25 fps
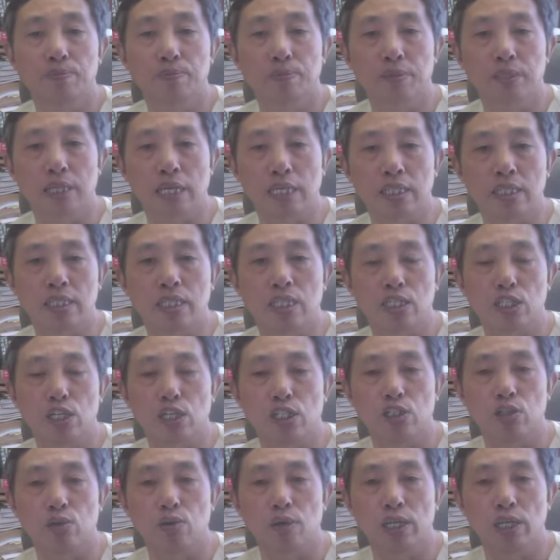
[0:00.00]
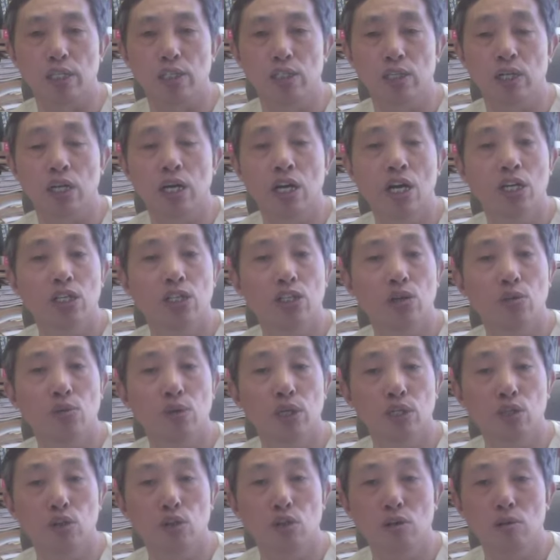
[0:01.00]
that's the situation. So
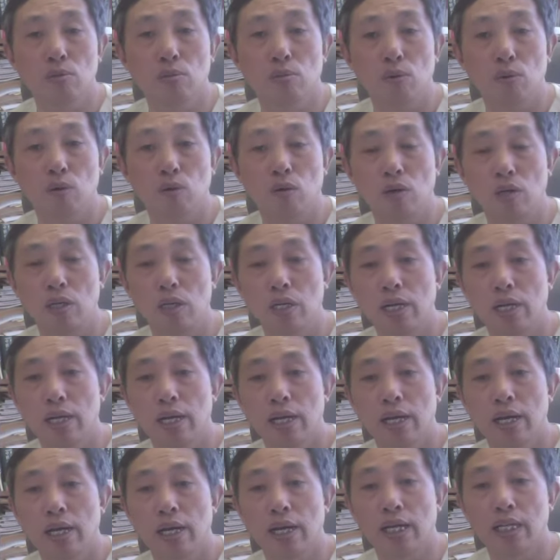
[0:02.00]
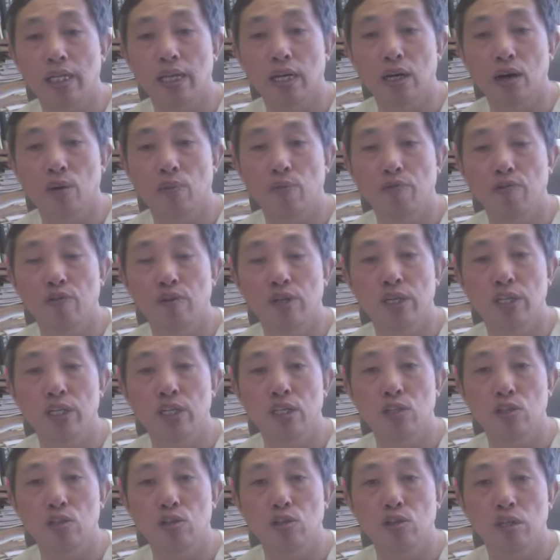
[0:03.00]
we talk more and hopefully
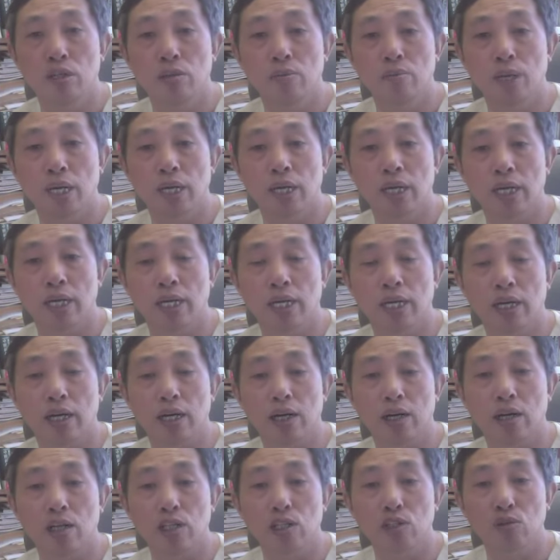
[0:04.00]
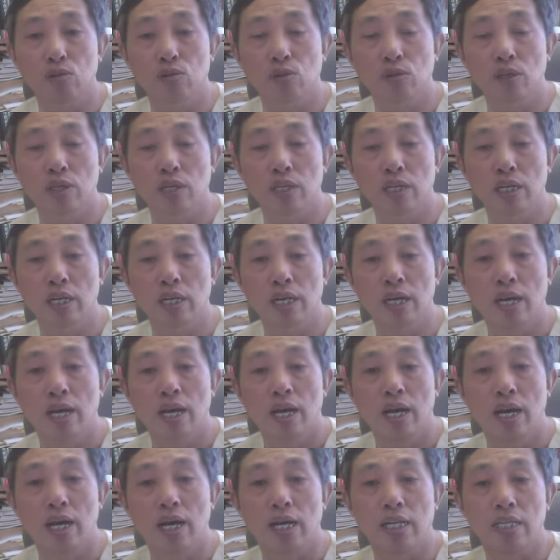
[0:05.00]
enjoy my artwork.
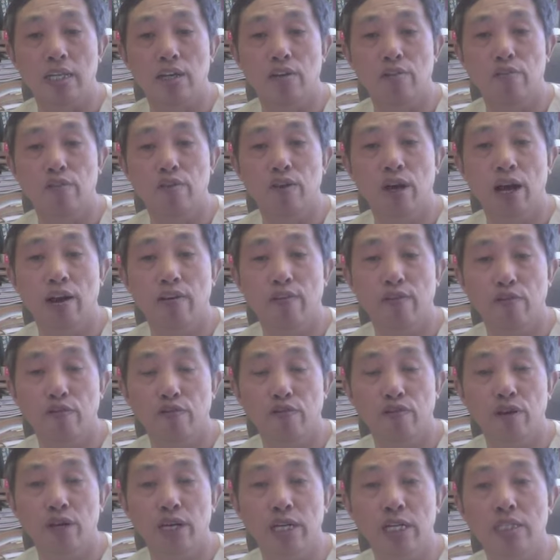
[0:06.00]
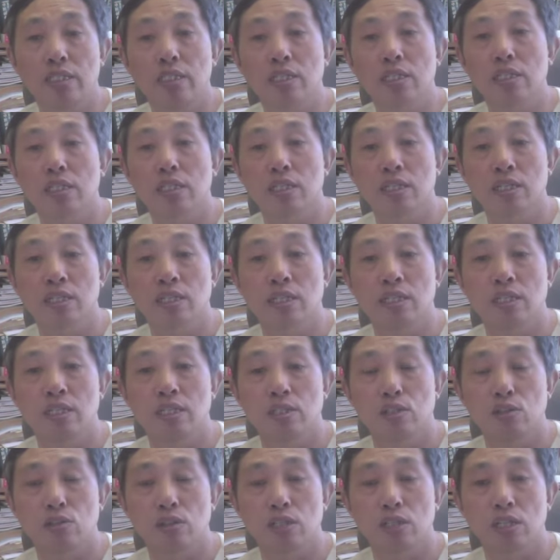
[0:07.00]
And if you have friends
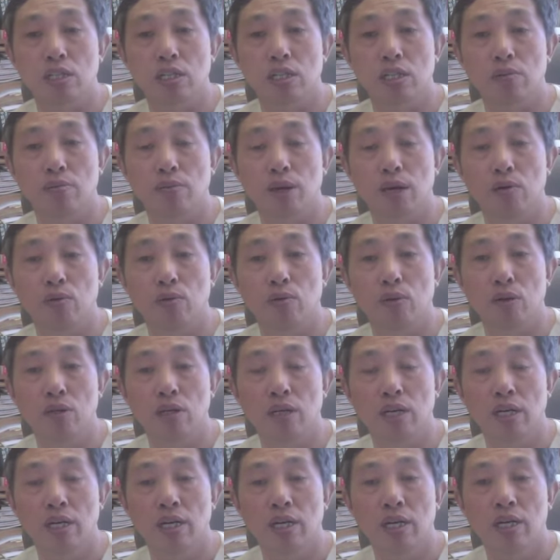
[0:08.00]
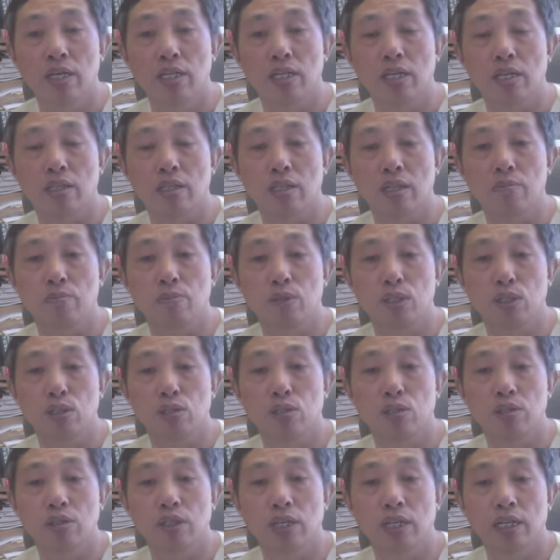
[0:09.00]
interested in my work, tell them
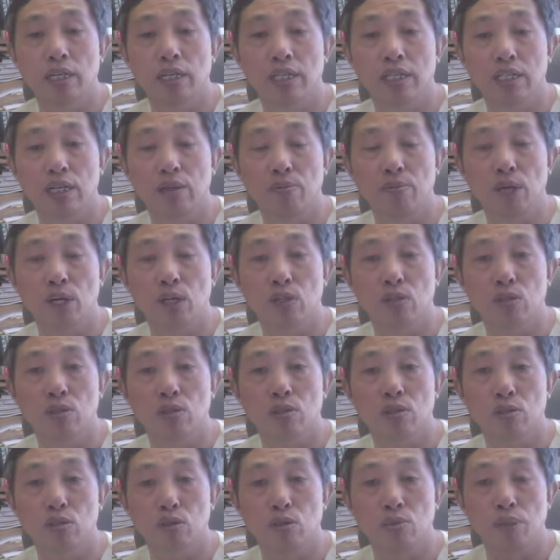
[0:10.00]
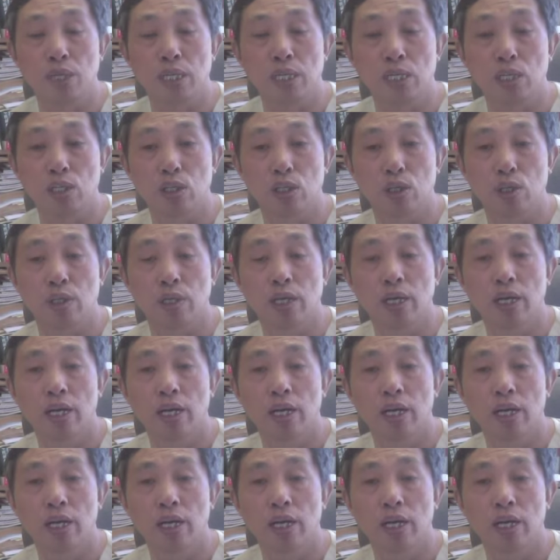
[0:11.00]
to email to me too.